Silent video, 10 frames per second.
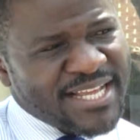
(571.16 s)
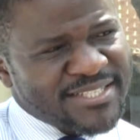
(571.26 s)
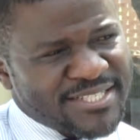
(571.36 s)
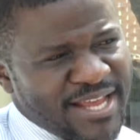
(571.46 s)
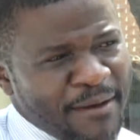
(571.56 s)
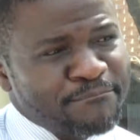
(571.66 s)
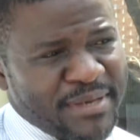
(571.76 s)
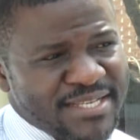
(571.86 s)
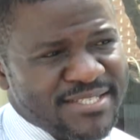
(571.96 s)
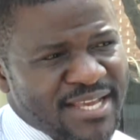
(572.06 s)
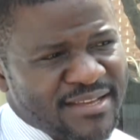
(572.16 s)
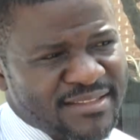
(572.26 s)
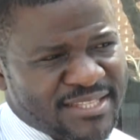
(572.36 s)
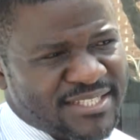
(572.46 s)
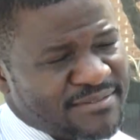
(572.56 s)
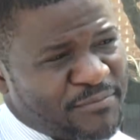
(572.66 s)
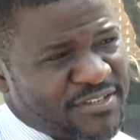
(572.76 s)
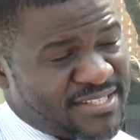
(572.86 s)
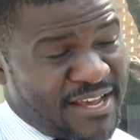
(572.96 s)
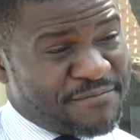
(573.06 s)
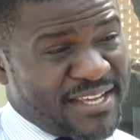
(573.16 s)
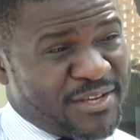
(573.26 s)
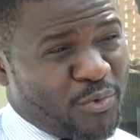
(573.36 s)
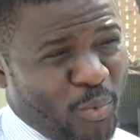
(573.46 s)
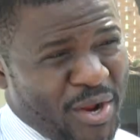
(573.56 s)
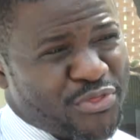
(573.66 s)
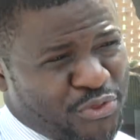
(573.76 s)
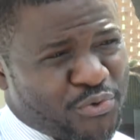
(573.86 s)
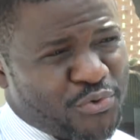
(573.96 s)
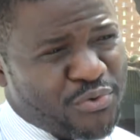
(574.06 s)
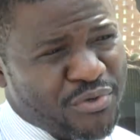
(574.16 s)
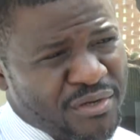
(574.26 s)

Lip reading: that amazing, the stuff that you went through?